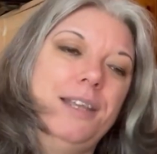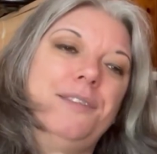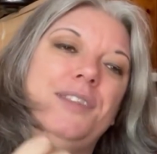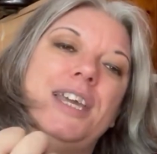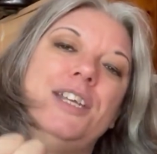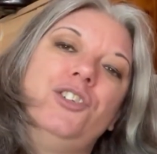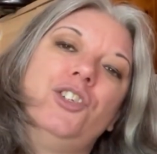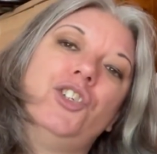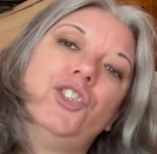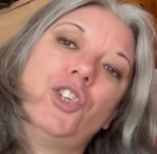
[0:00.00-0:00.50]

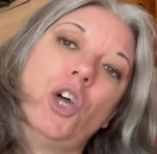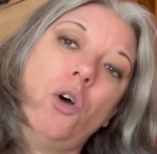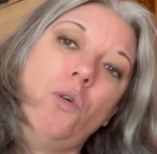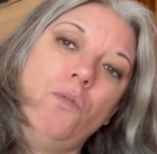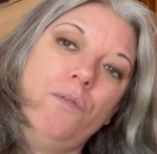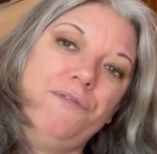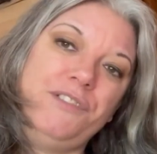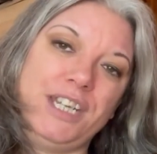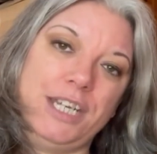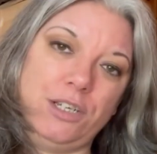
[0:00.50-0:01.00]
They're
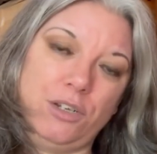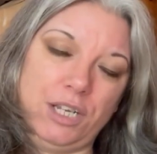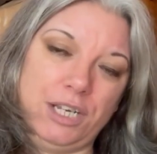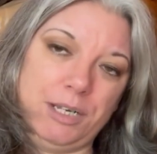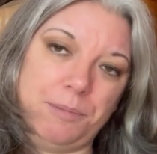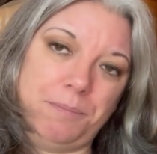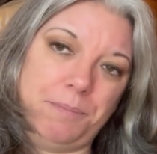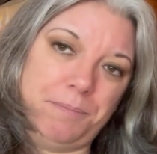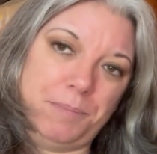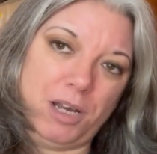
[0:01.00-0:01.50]
dissolved in
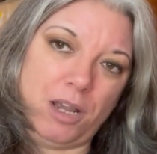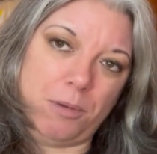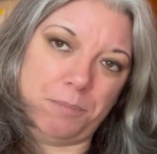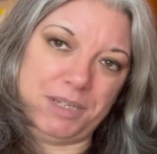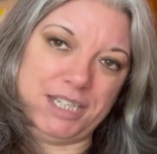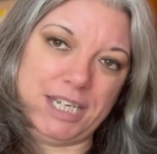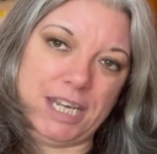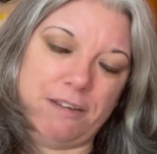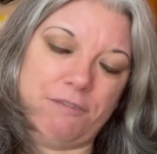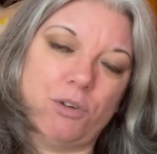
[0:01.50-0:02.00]
the plant
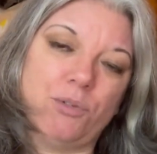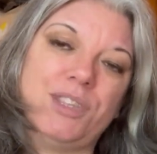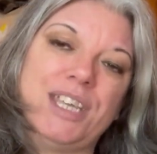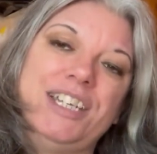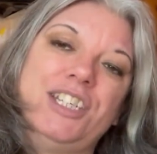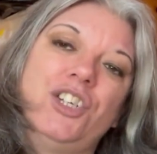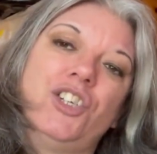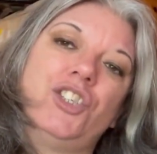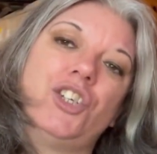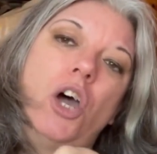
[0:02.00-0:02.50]
material, they're
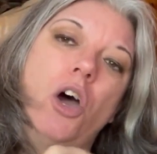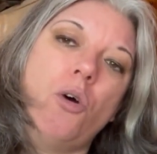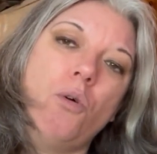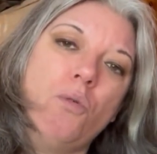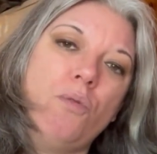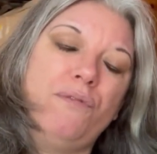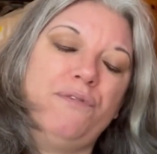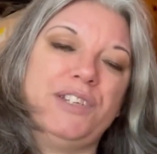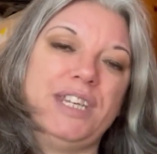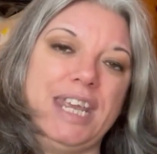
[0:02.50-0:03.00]

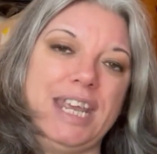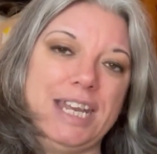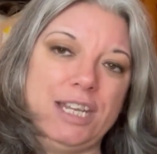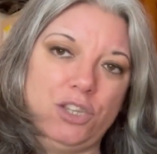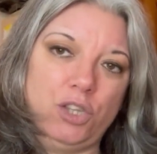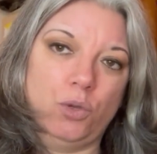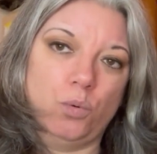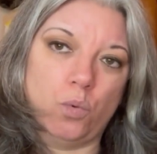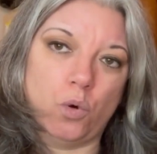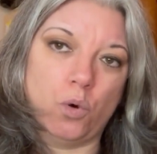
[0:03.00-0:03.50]
dissolved
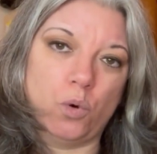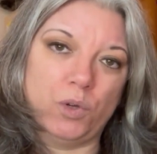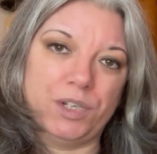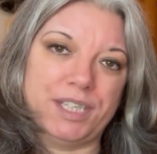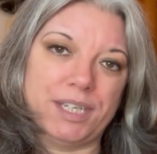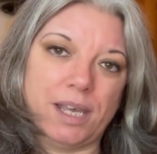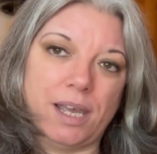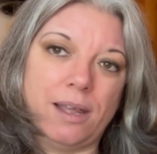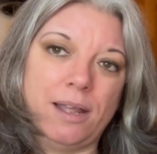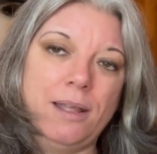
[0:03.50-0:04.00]
in the
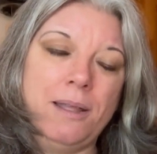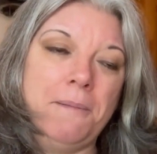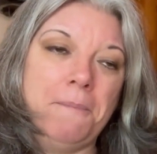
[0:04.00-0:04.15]
water,